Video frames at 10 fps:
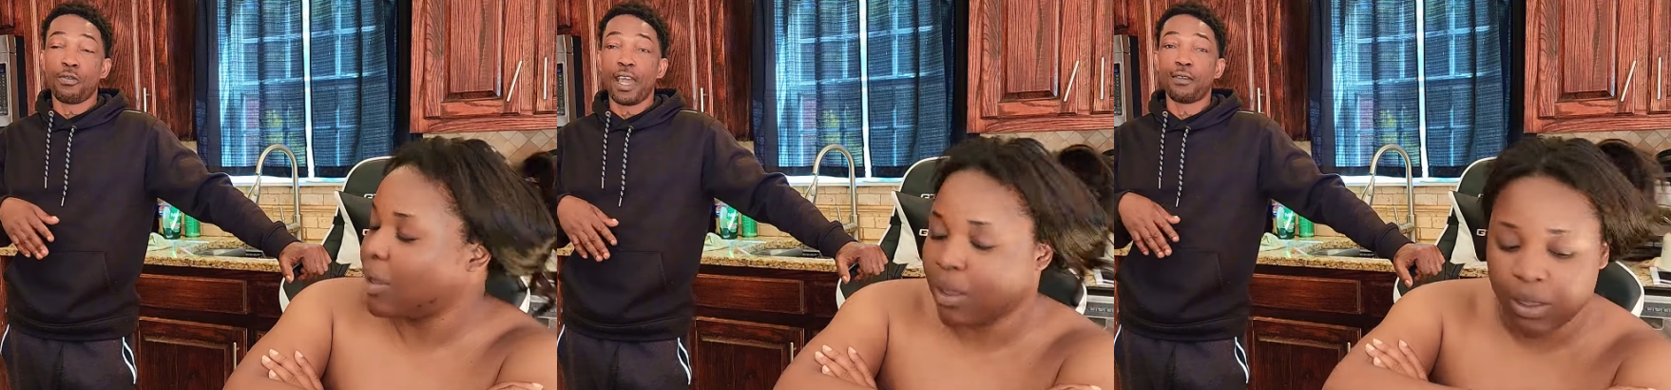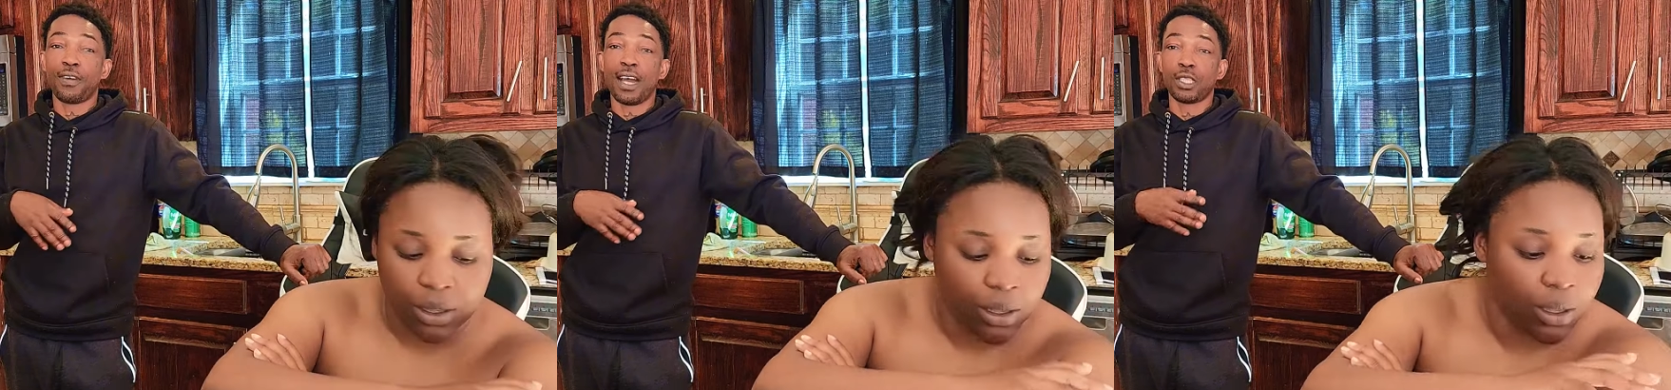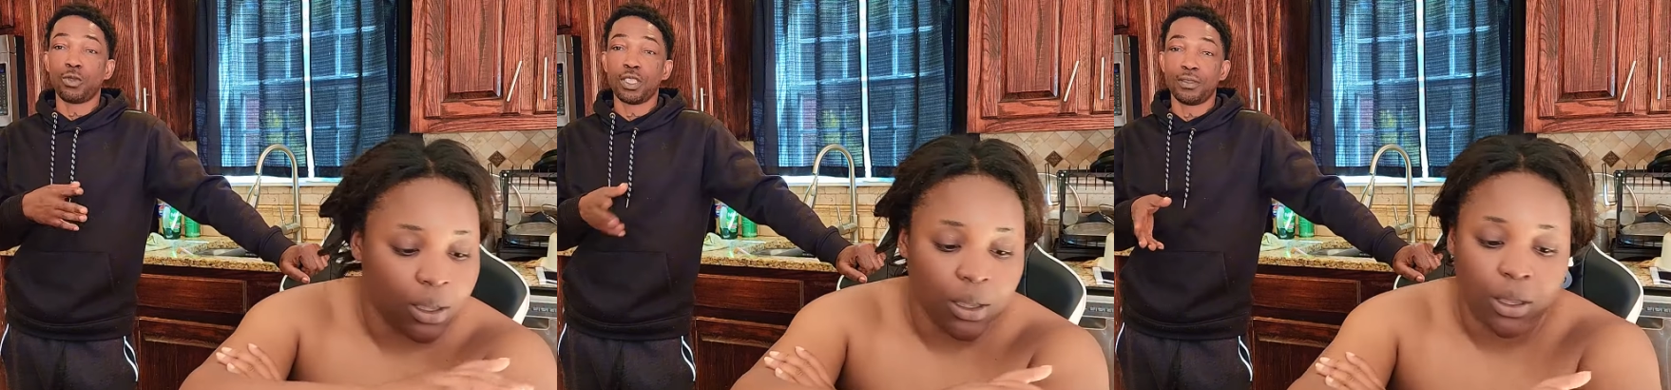Speaker 1: find fault
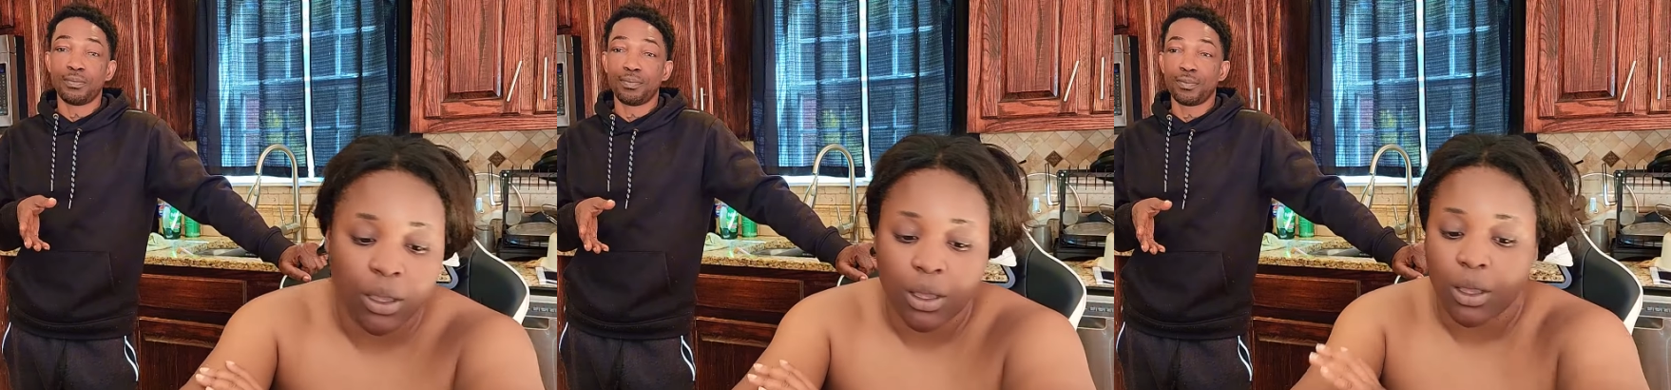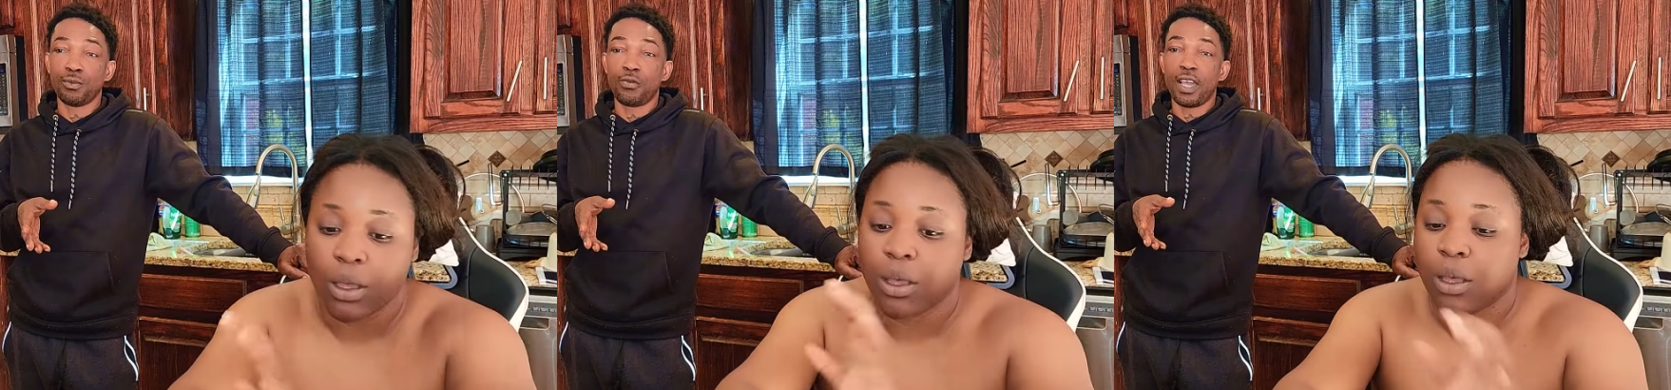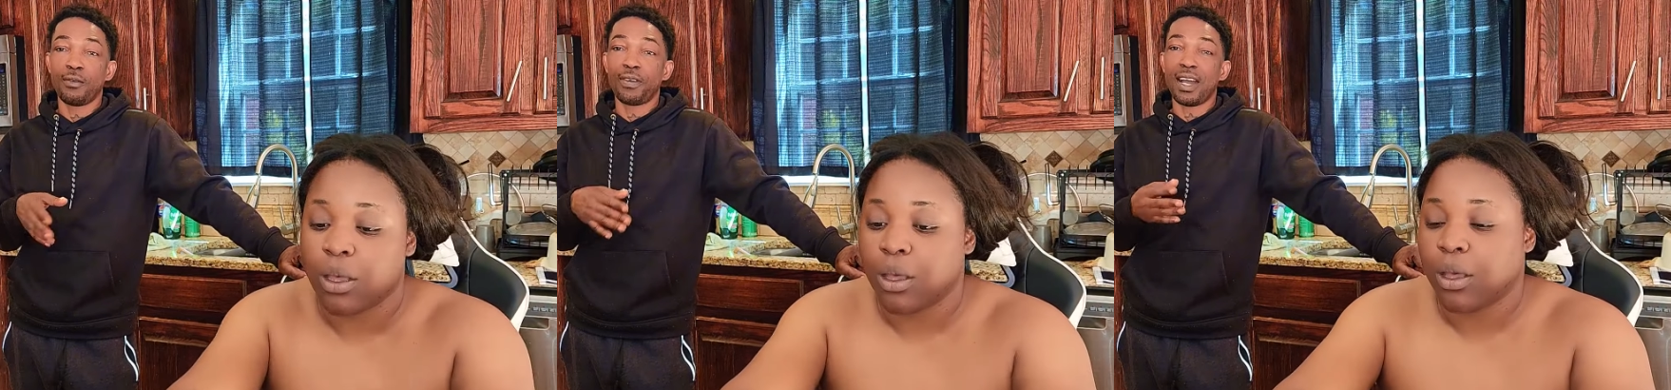with him. We
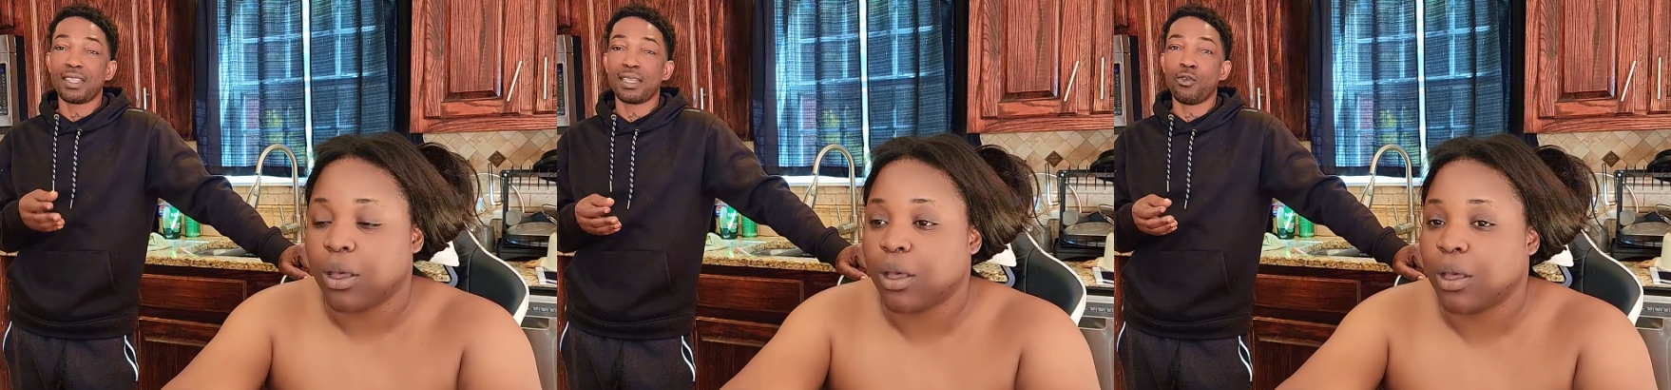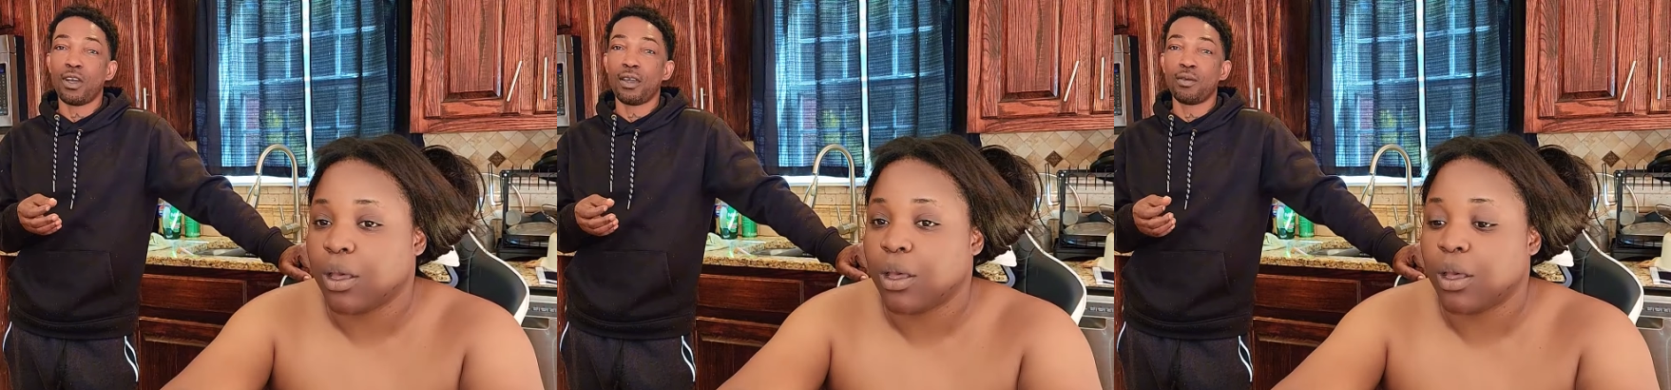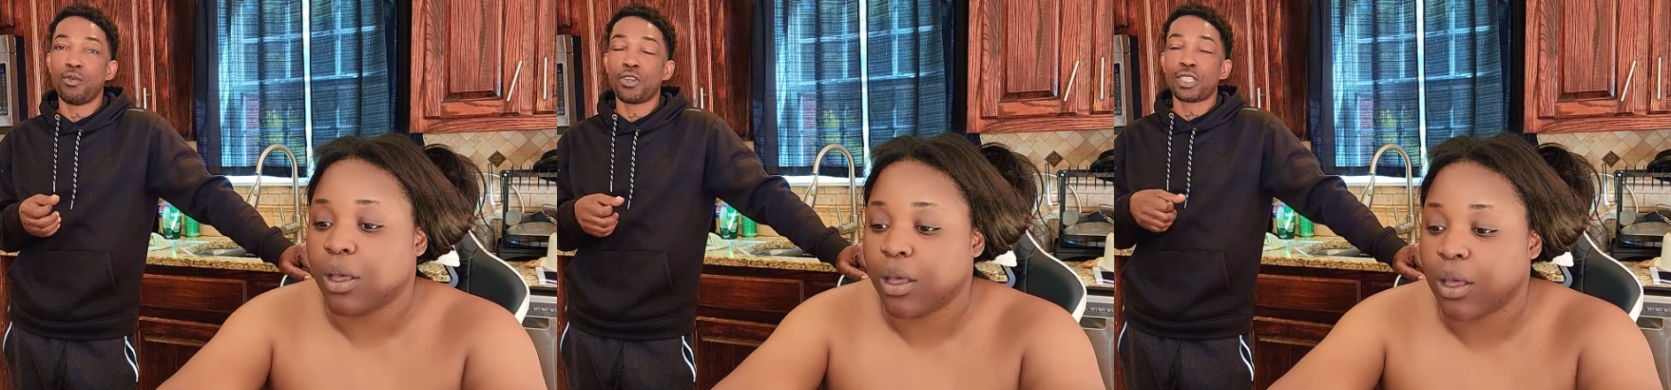find fault say boy oh, in a
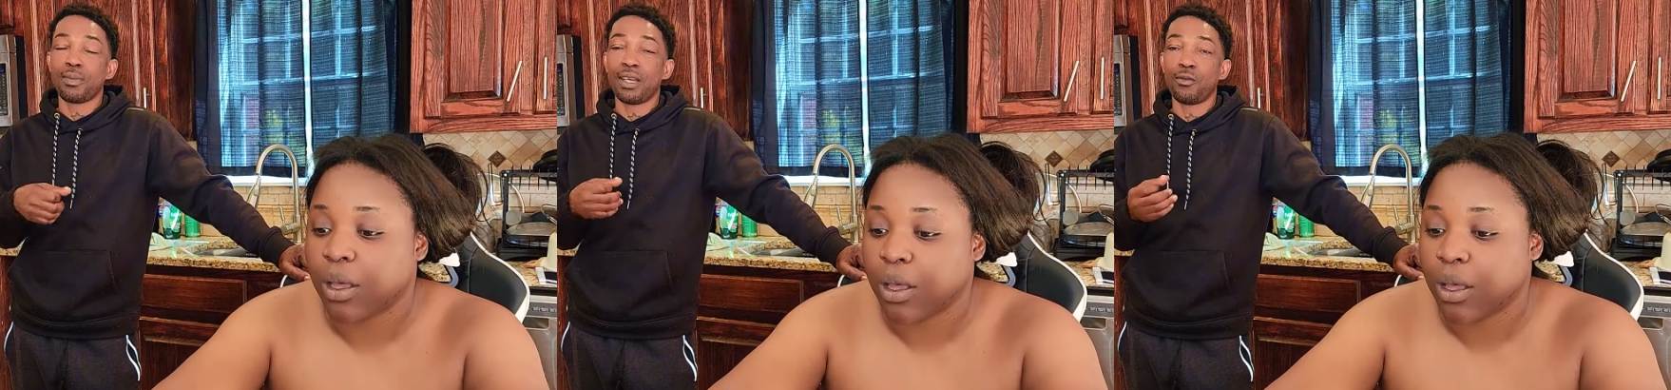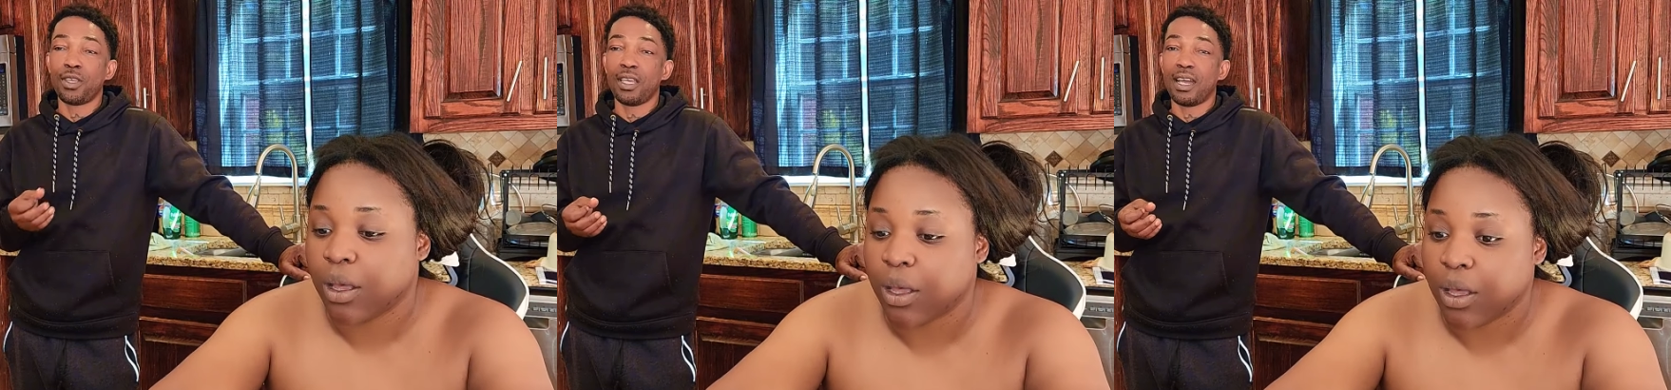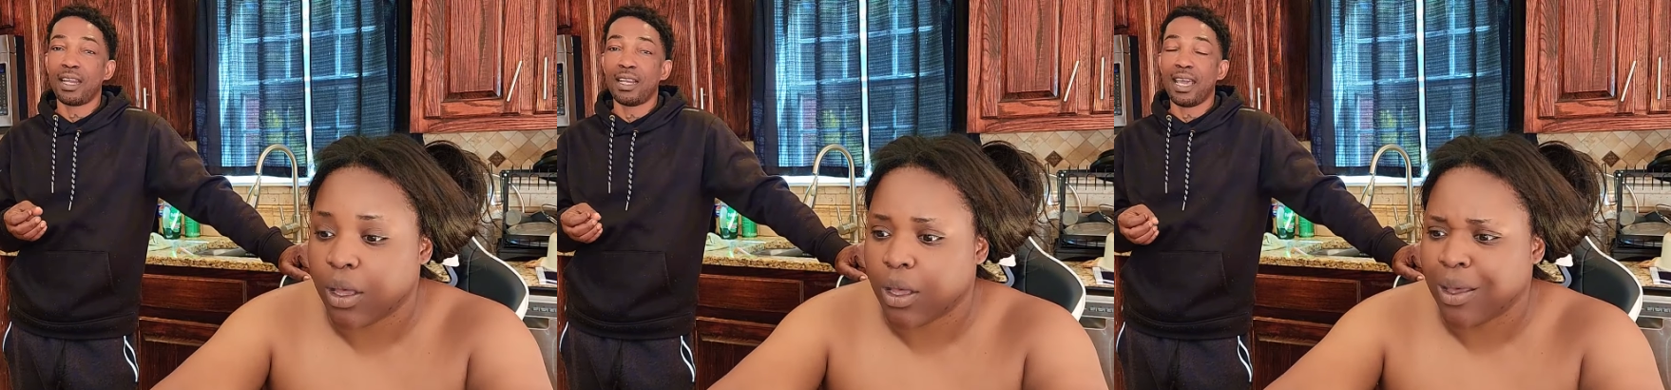more similar way
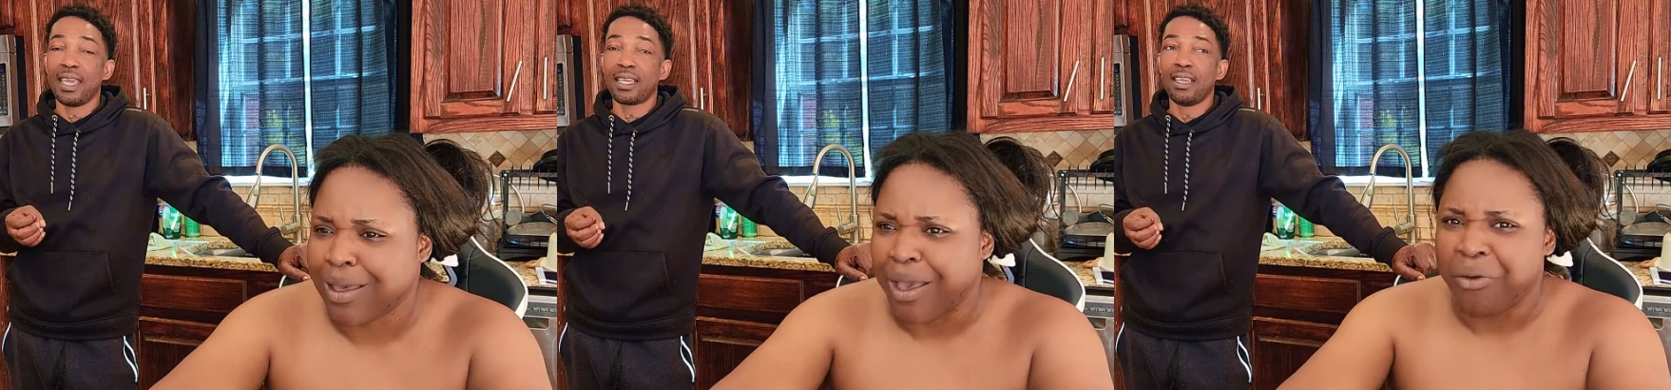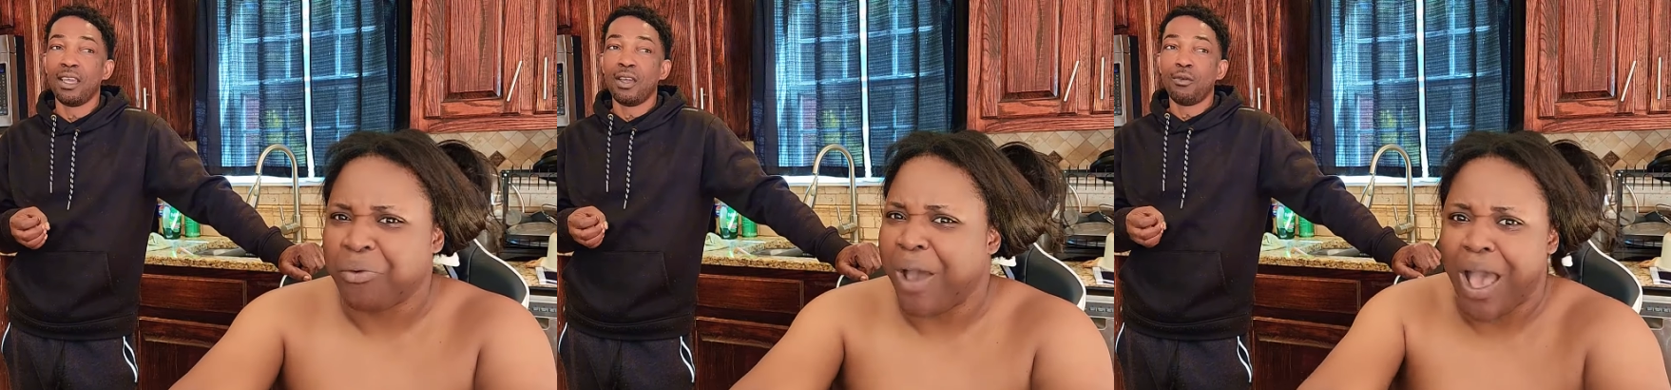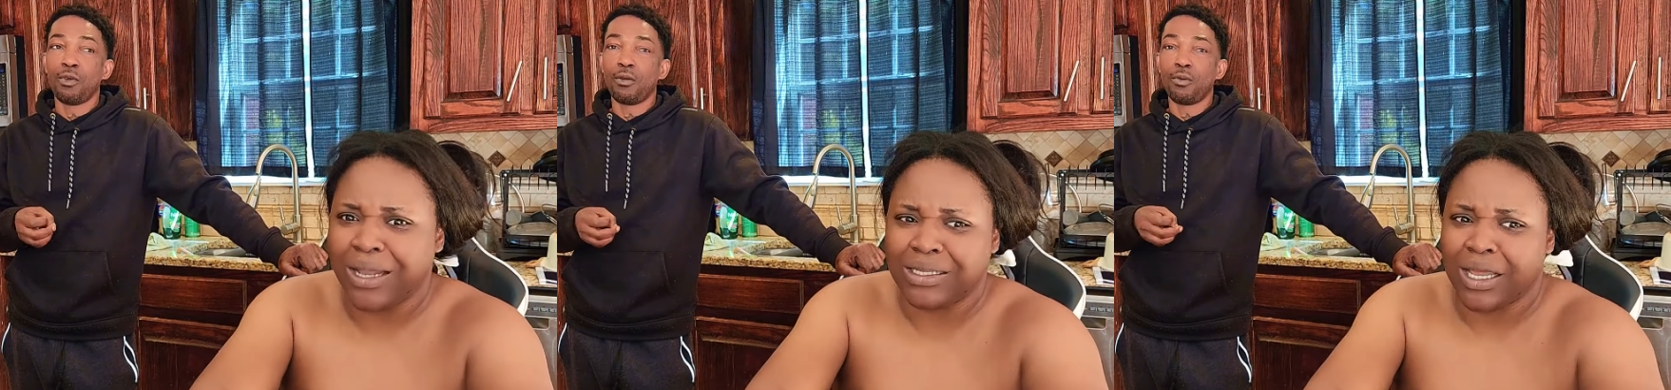and like when,